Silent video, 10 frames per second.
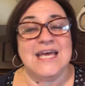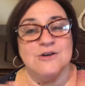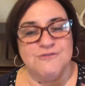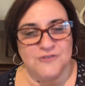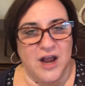
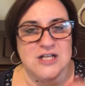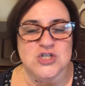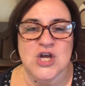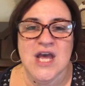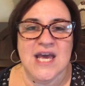in
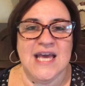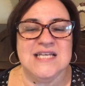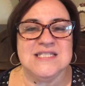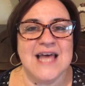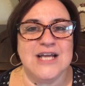French
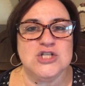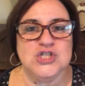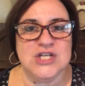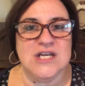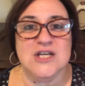is that
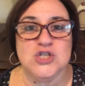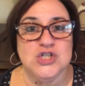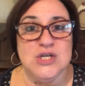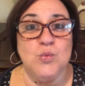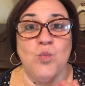
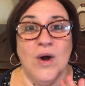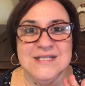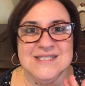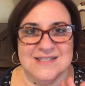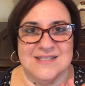she
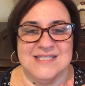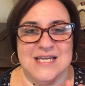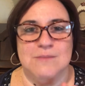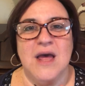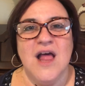wants to see
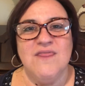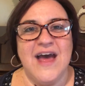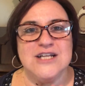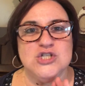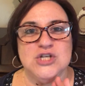him,
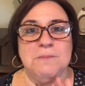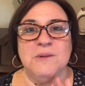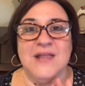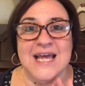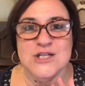that she
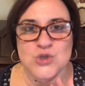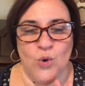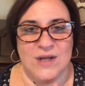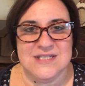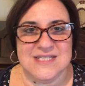plans
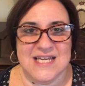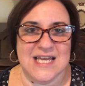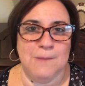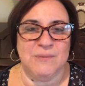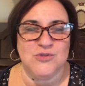on seeing
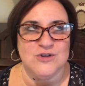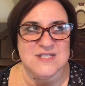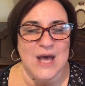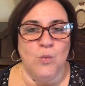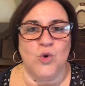him. But there's
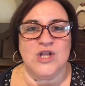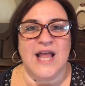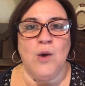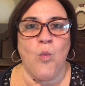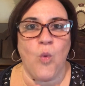that word
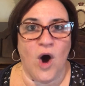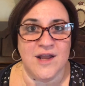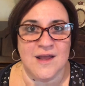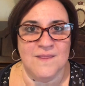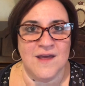like
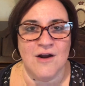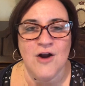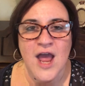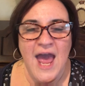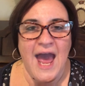want in there,
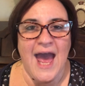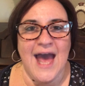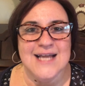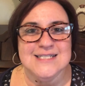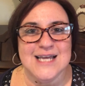
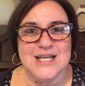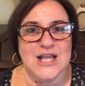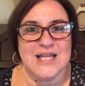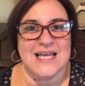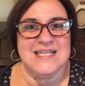and
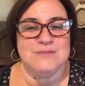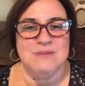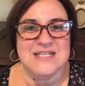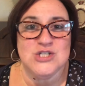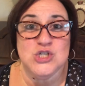it
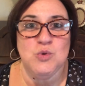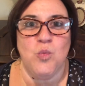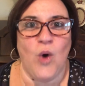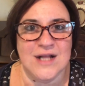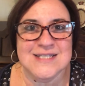means she
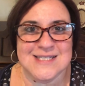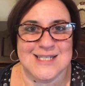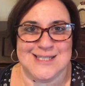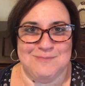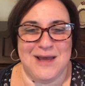wants
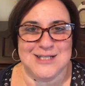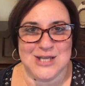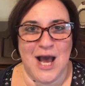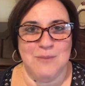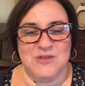to spend
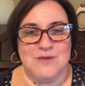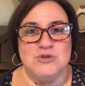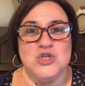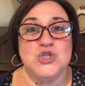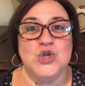time with him.
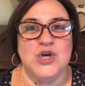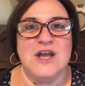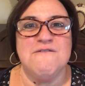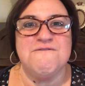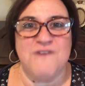She's
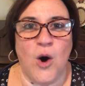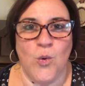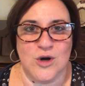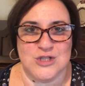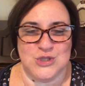looking
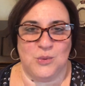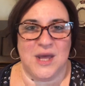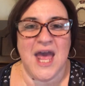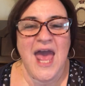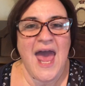forward to
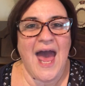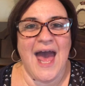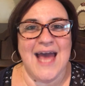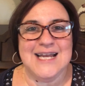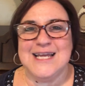it.
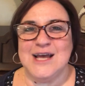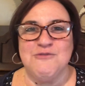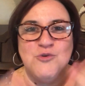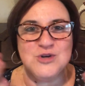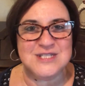And
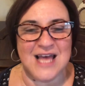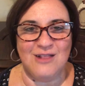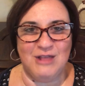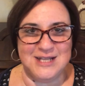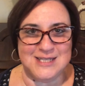of course
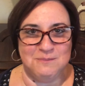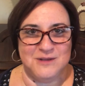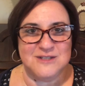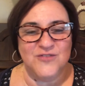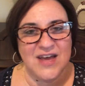that lights up
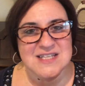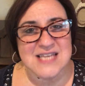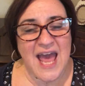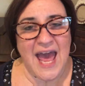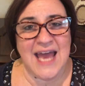his face.
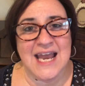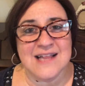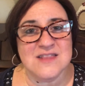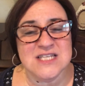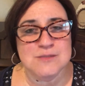And
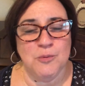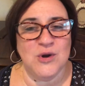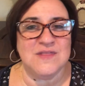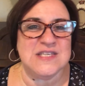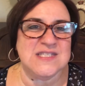at this
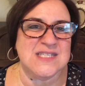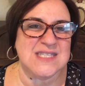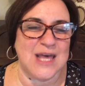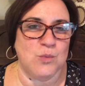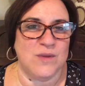point, this is
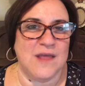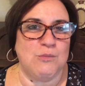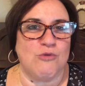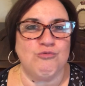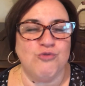like when they
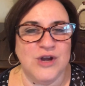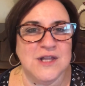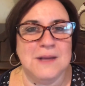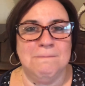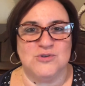were
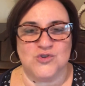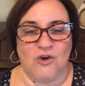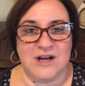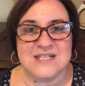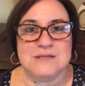really
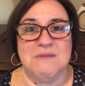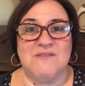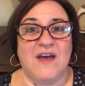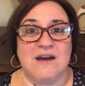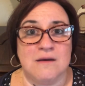starting to
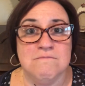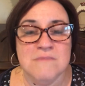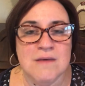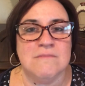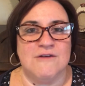make that
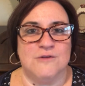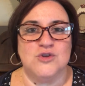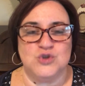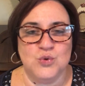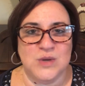commitment
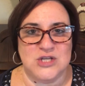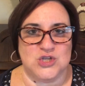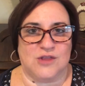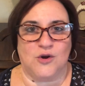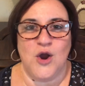to each
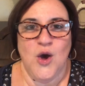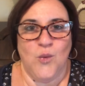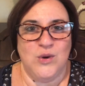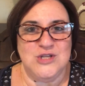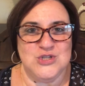other,
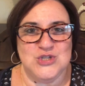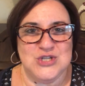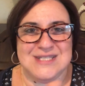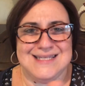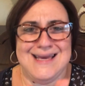which is
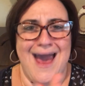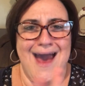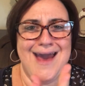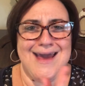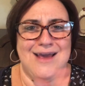just
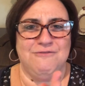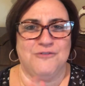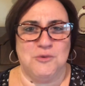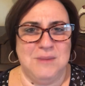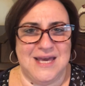yay
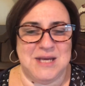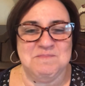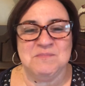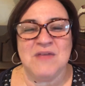for me.